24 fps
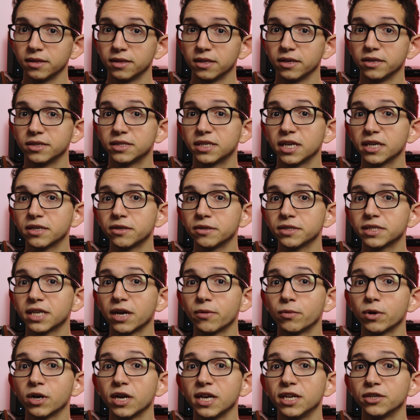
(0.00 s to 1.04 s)
The signals
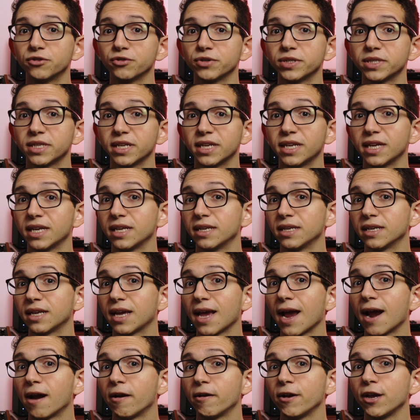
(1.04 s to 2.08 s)
that we're interested in
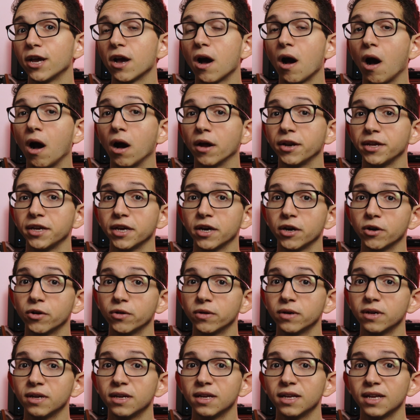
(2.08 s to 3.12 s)
carry
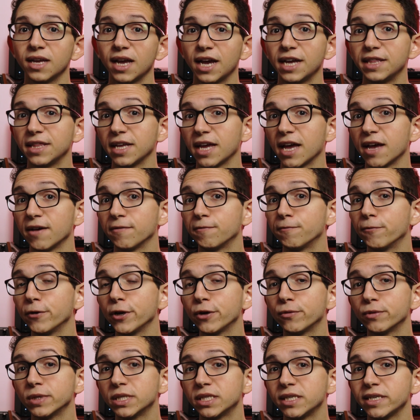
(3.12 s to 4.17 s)
audio, and they have
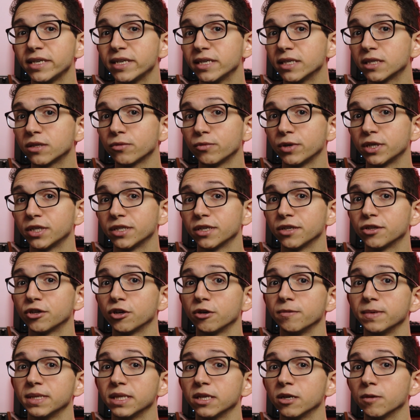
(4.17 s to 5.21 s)
frequencies which
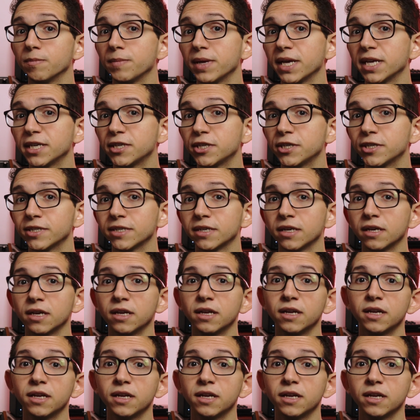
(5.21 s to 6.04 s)
determine their pitch,